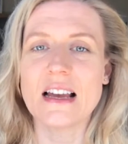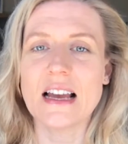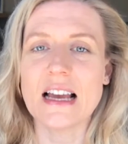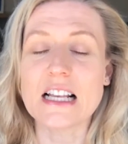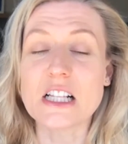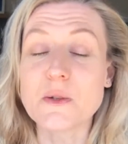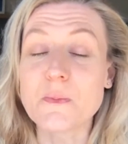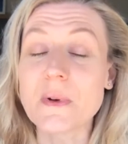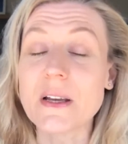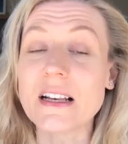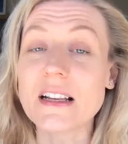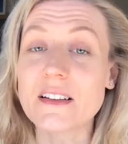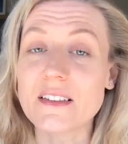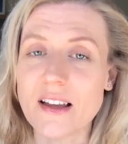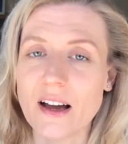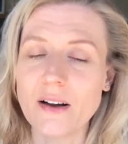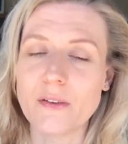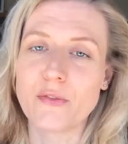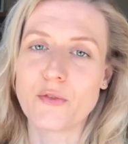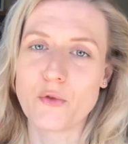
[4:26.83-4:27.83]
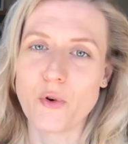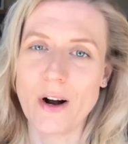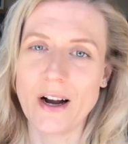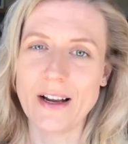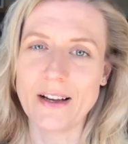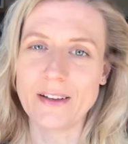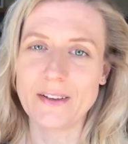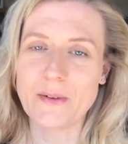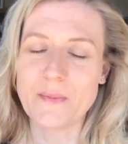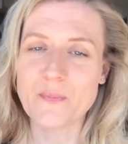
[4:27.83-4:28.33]
it's been a tough
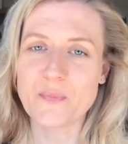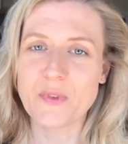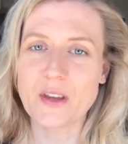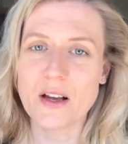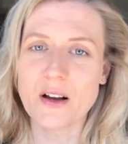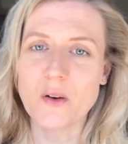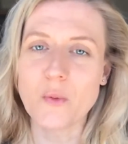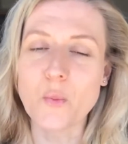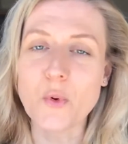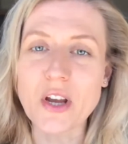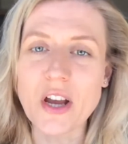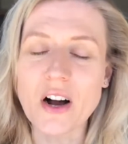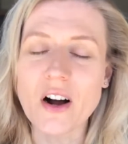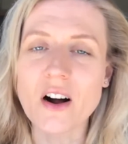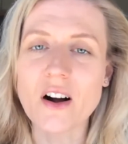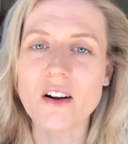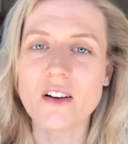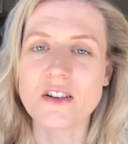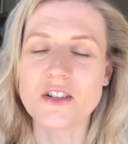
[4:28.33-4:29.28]
ride. We are,